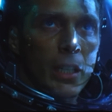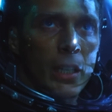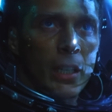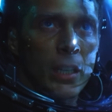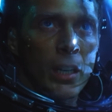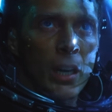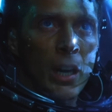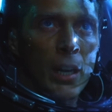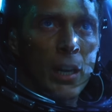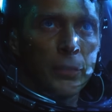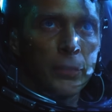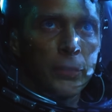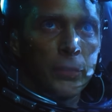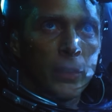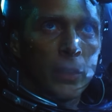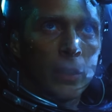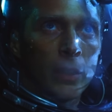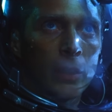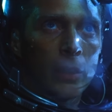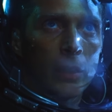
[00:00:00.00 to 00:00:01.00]
Get off
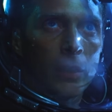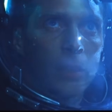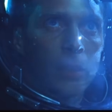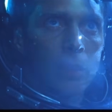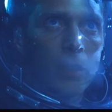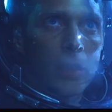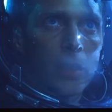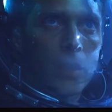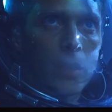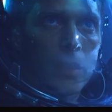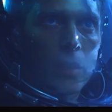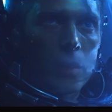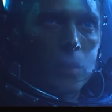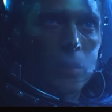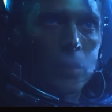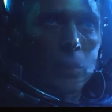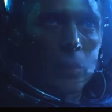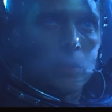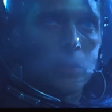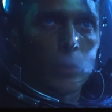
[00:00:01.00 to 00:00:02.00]

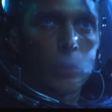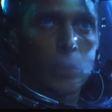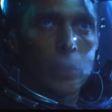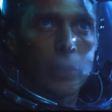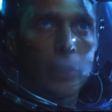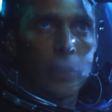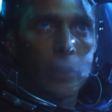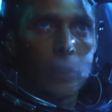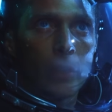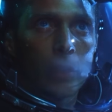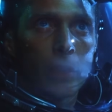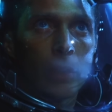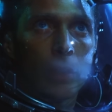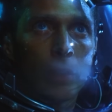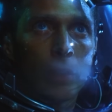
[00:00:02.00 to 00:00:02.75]
the nuclear